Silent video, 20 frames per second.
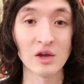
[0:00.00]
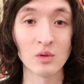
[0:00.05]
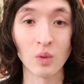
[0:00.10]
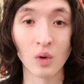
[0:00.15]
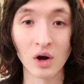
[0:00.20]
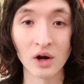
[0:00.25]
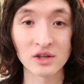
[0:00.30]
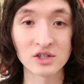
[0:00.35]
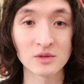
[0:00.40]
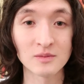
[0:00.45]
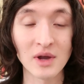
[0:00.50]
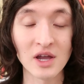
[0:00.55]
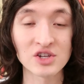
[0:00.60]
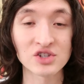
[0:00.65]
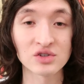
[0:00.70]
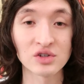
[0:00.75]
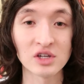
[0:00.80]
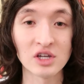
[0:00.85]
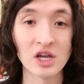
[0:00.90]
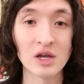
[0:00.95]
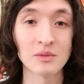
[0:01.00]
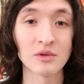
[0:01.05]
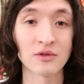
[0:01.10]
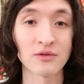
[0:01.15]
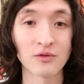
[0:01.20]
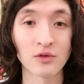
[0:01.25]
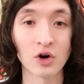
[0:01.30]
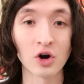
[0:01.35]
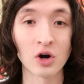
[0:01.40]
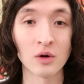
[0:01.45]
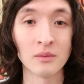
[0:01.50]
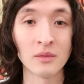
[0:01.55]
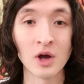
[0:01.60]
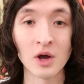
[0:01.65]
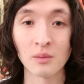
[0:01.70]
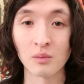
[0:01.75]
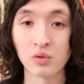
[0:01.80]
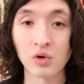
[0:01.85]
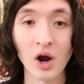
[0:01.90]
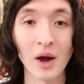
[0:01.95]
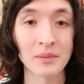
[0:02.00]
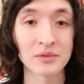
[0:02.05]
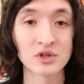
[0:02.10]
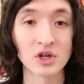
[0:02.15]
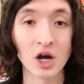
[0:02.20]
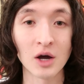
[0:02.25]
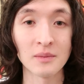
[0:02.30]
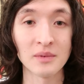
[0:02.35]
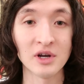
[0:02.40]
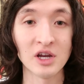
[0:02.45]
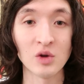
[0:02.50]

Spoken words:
He wanted to basically keep the firm propped up,